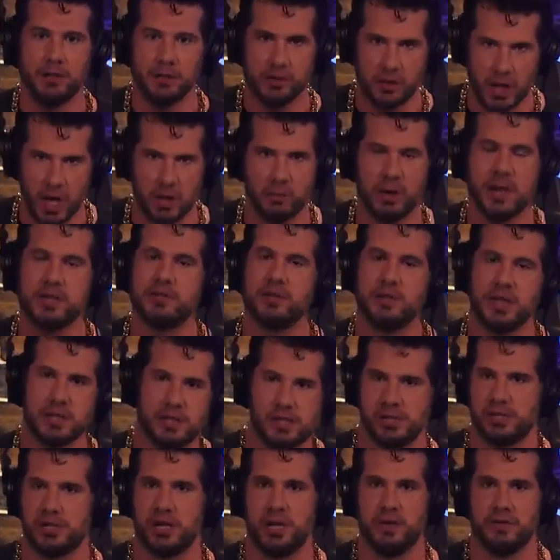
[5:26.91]
Gun rights are
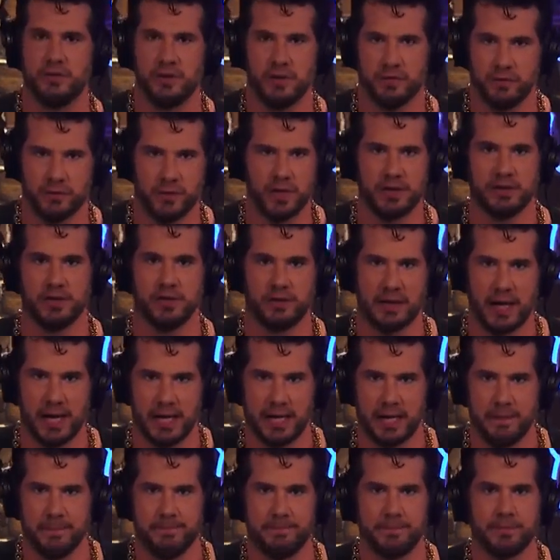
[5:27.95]
necessary for a free
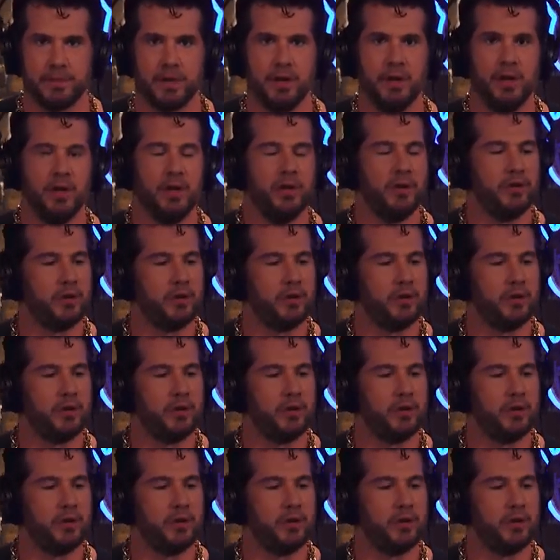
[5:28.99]
society. Essential.